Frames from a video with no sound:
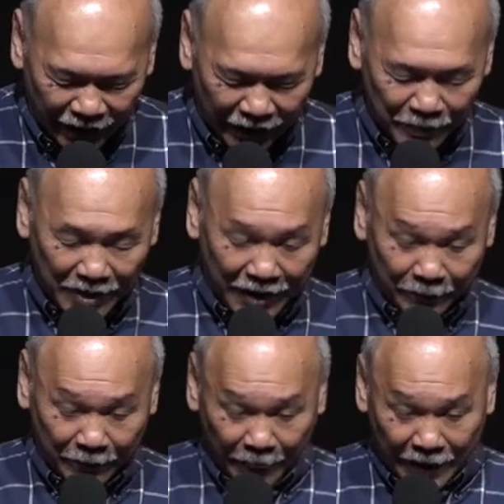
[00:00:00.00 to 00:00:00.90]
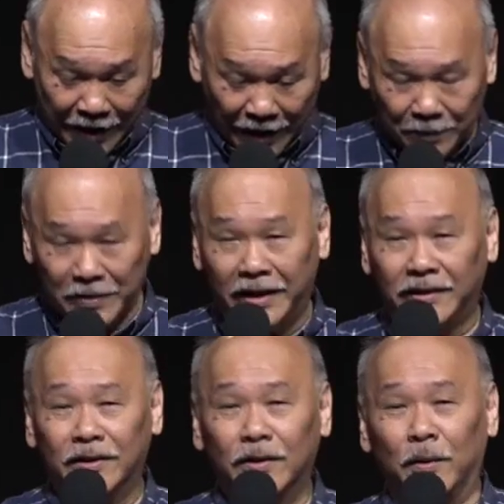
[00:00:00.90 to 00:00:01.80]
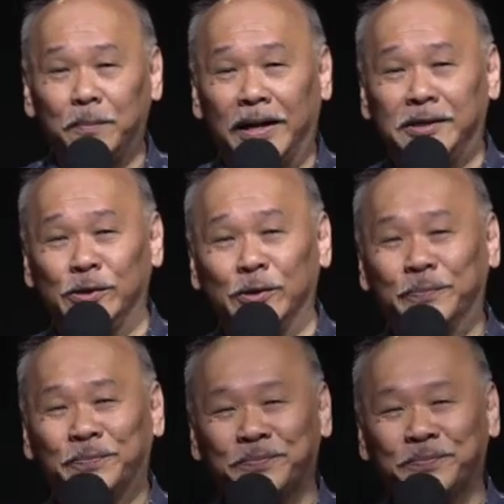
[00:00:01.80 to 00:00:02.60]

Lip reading: Amen. Amen. God bless you.